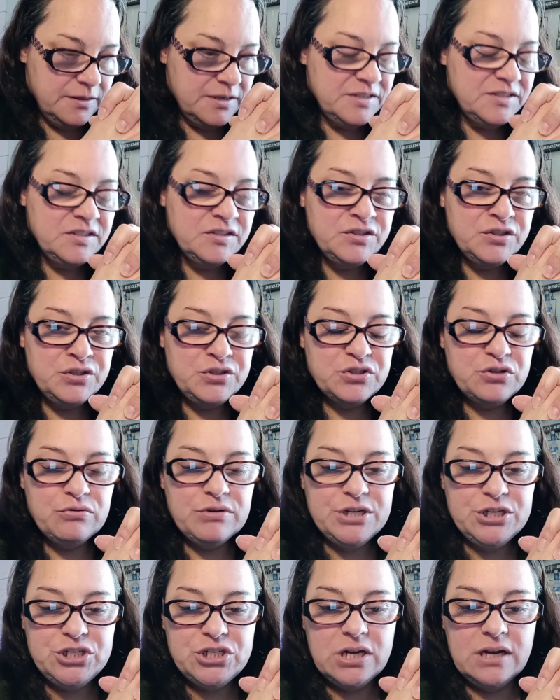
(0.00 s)
This is a
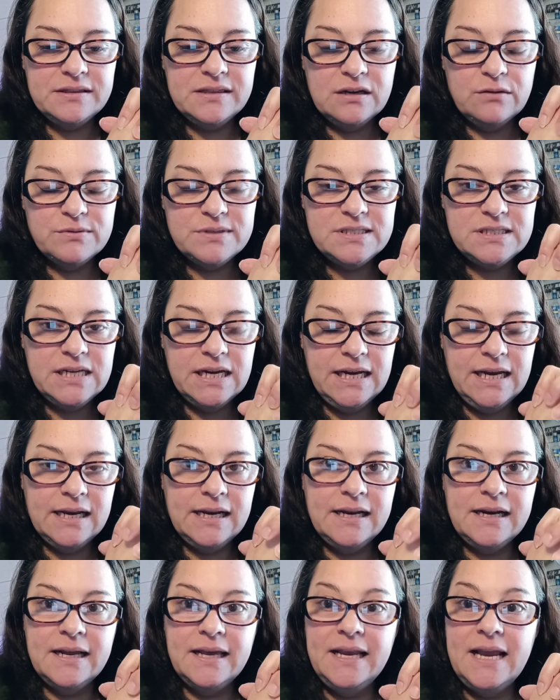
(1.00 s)
screenshot that was
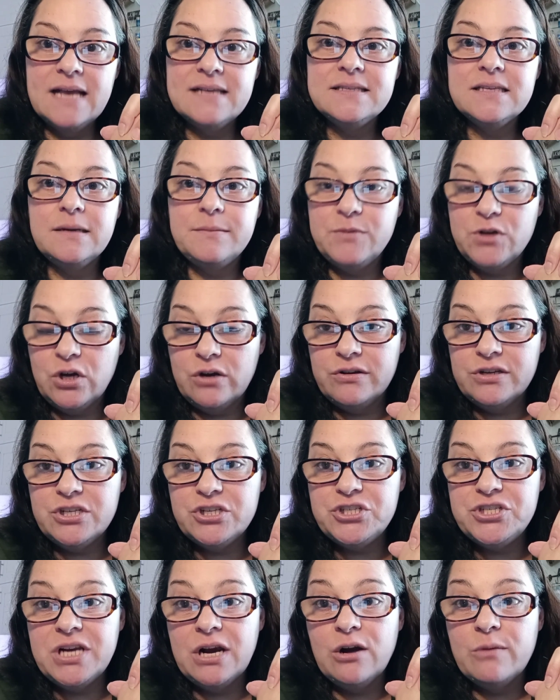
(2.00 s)
taken, and yes, I'm going
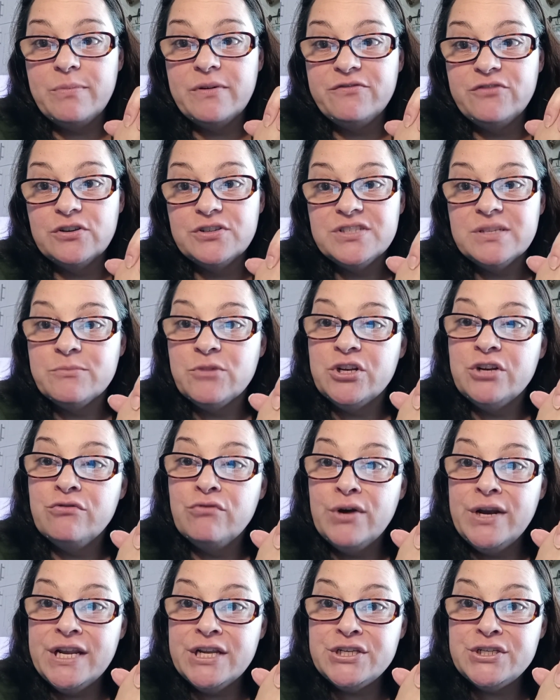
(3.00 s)
to share it, but first I'm going
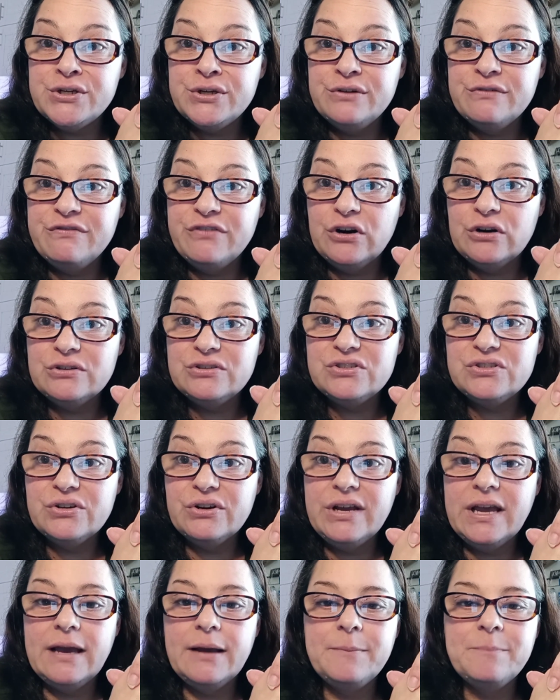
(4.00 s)
to read it to you first,
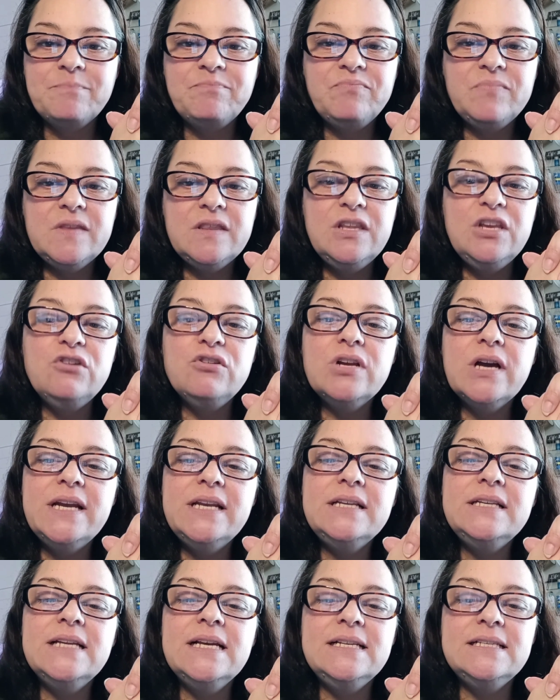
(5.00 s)
okay? The
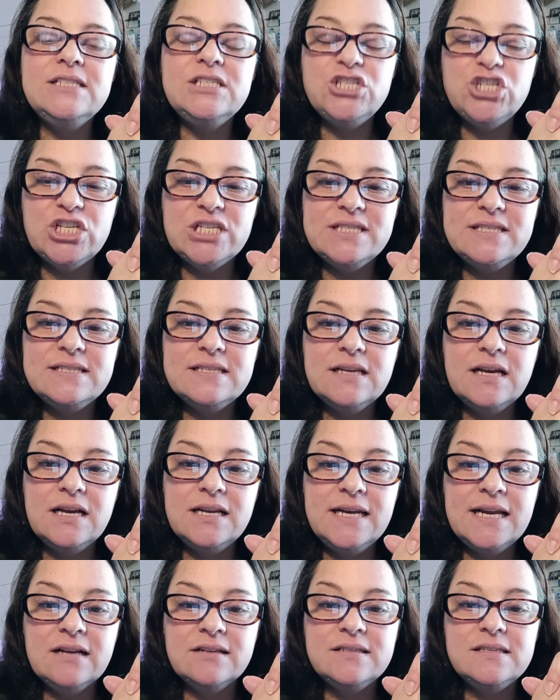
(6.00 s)
United Nations
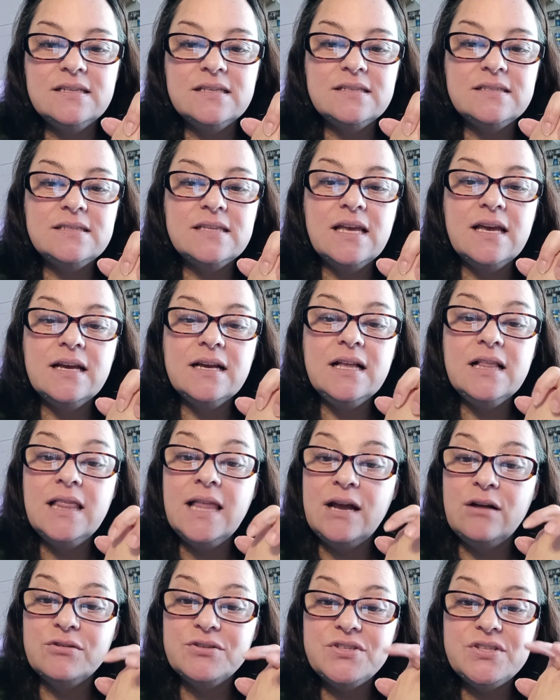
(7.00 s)
announces that
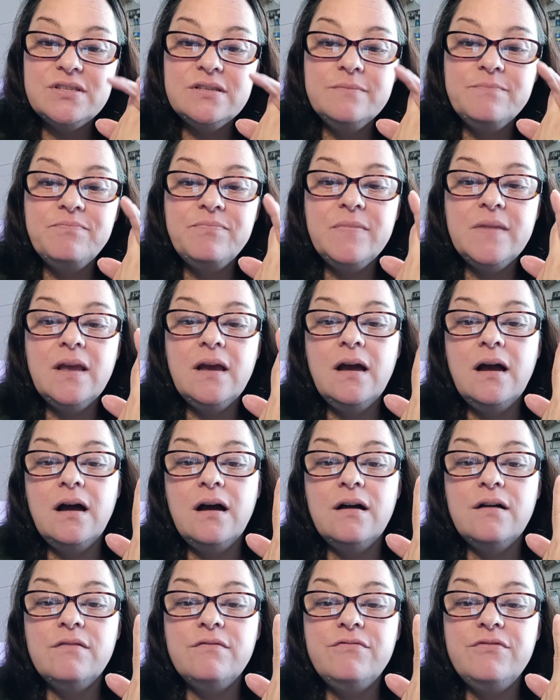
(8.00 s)
Klaus
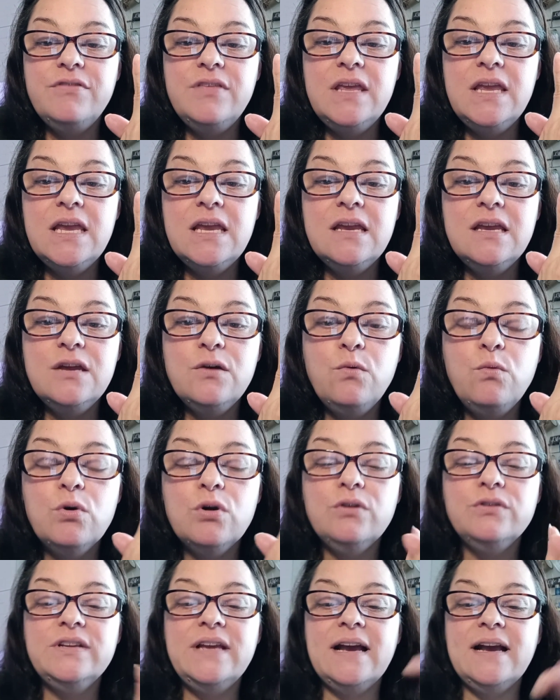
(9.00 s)
of the
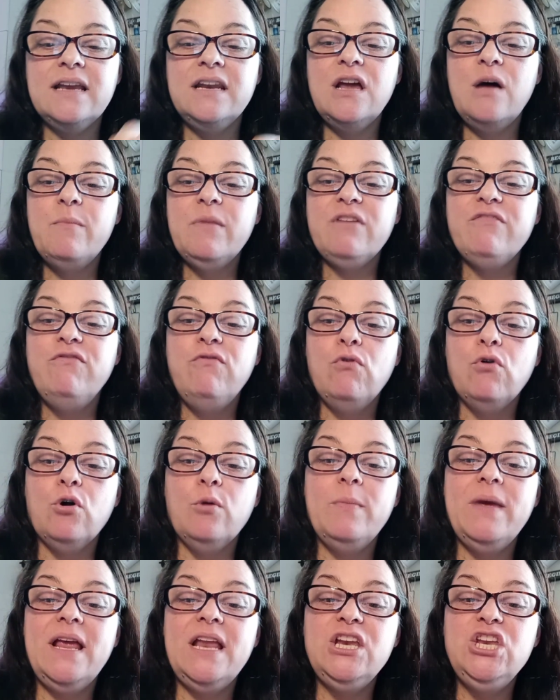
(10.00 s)
World Economic
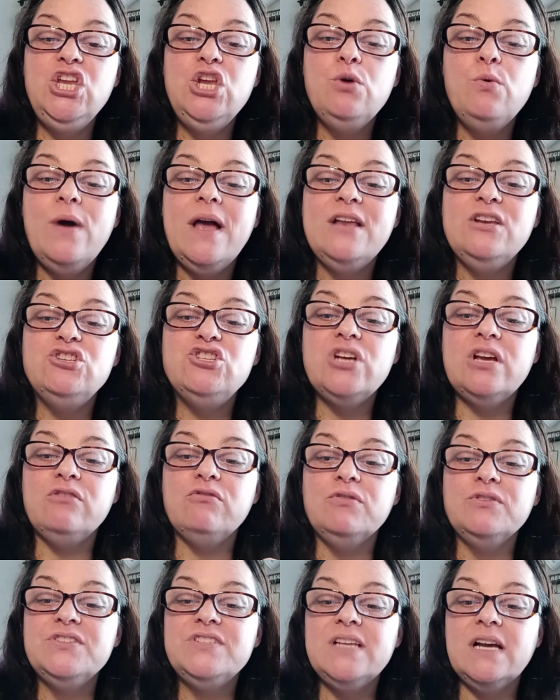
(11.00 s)
Forum and UN
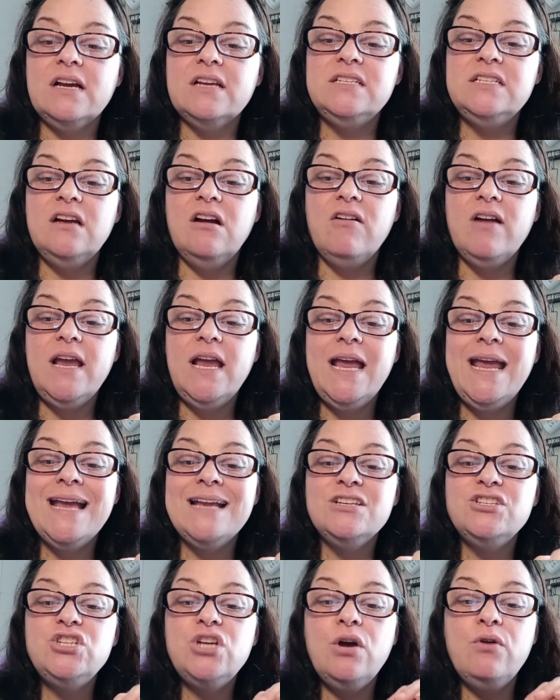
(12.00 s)
General Secretary
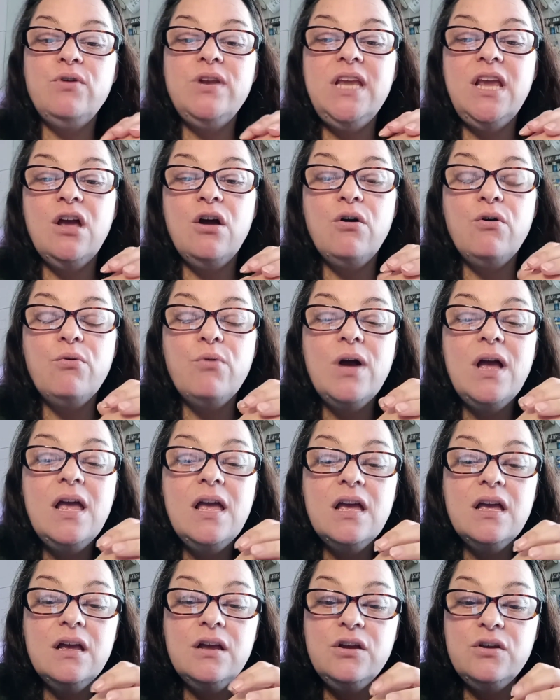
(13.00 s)
Antonio
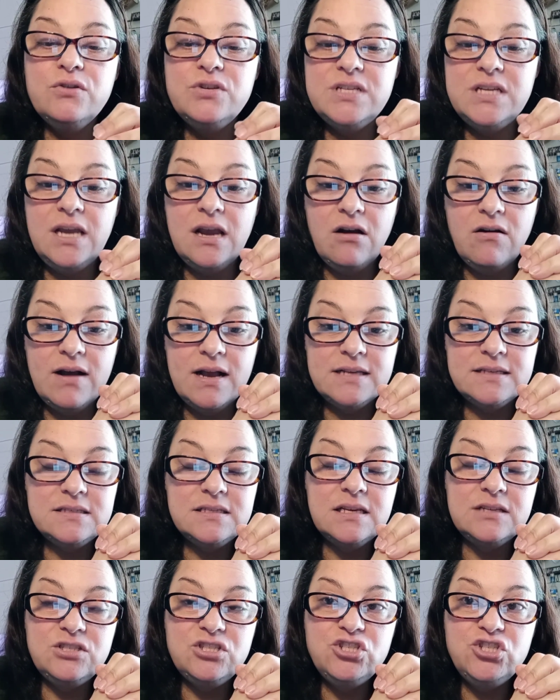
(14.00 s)

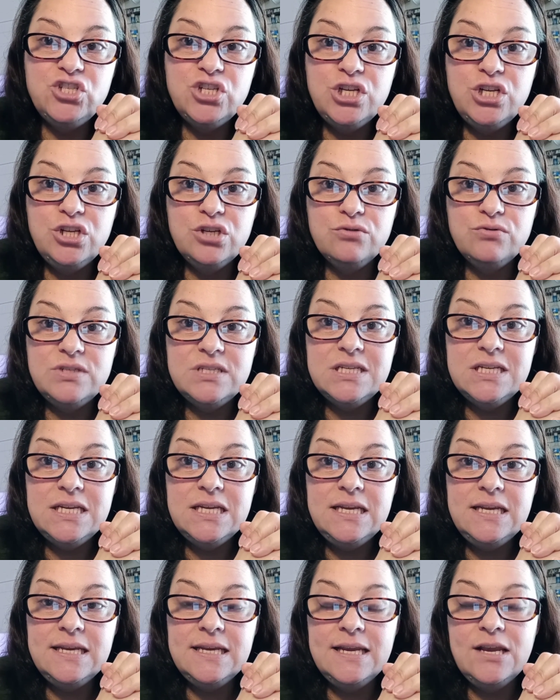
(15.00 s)
Guterres, that's
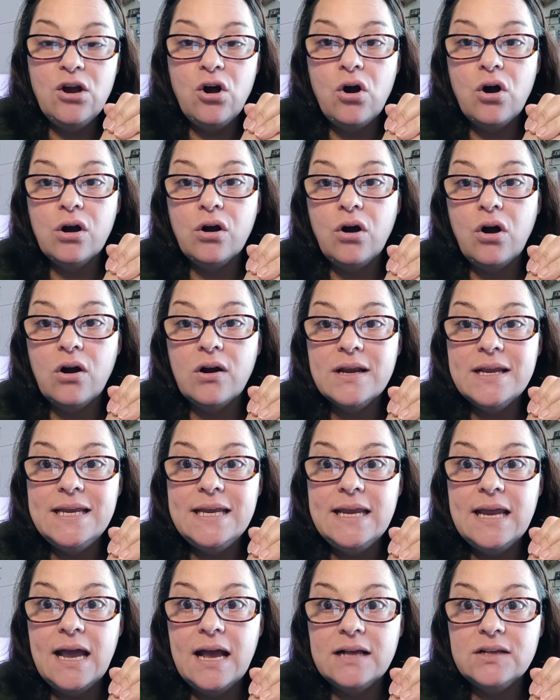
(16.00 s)

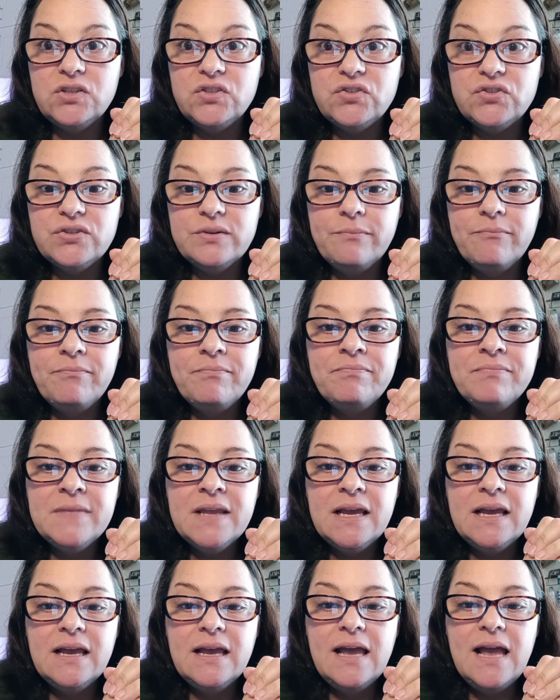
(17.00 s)
Guterres,
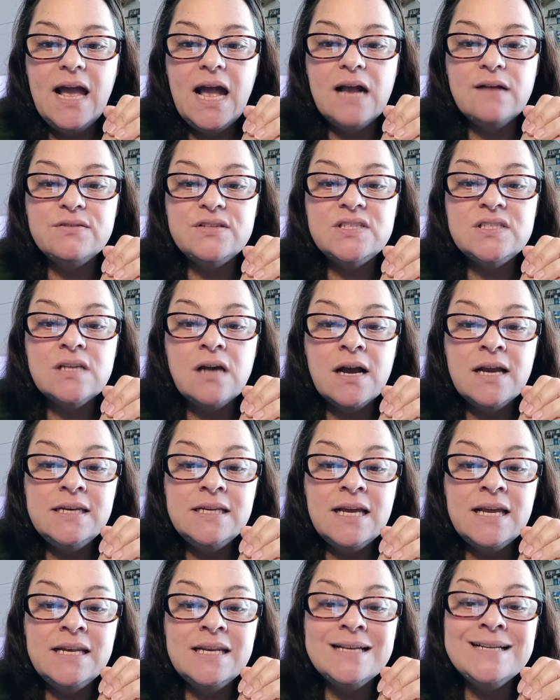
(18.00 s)
have
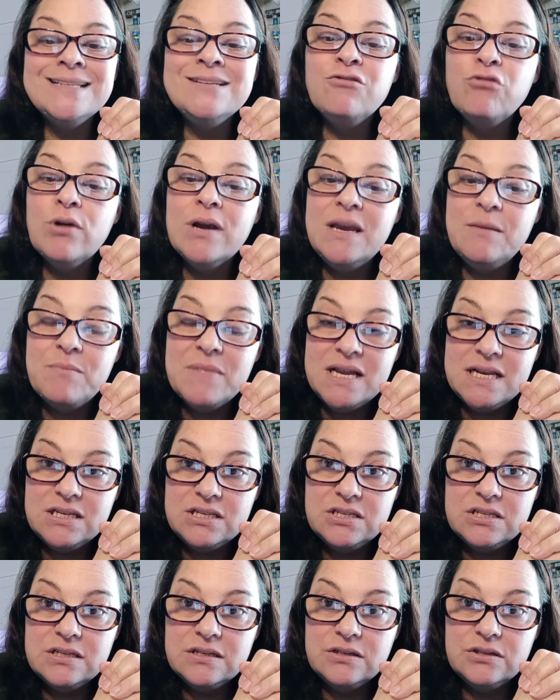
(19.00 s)
signed an
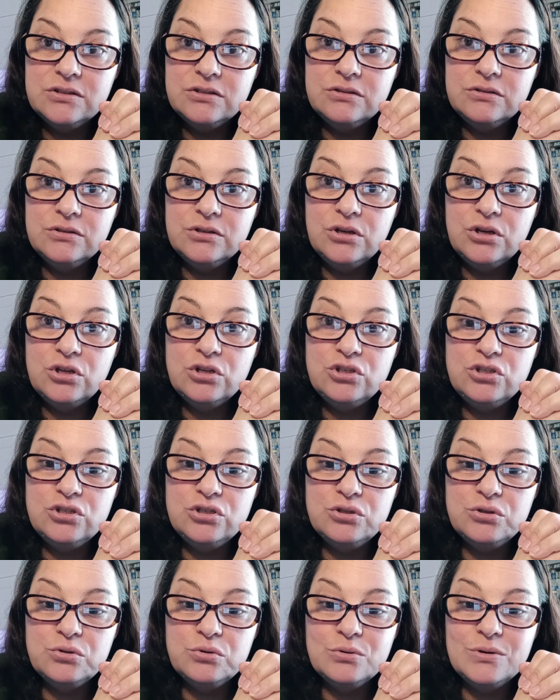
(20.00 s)
agreement
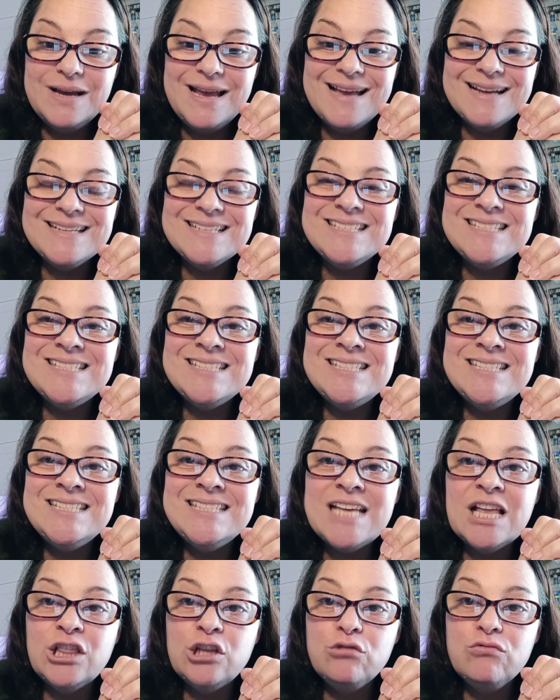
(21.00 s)
to
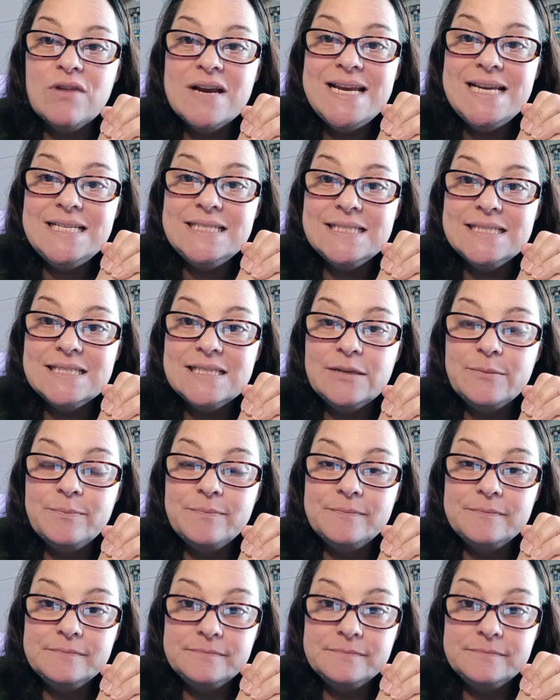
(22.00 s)
accelerate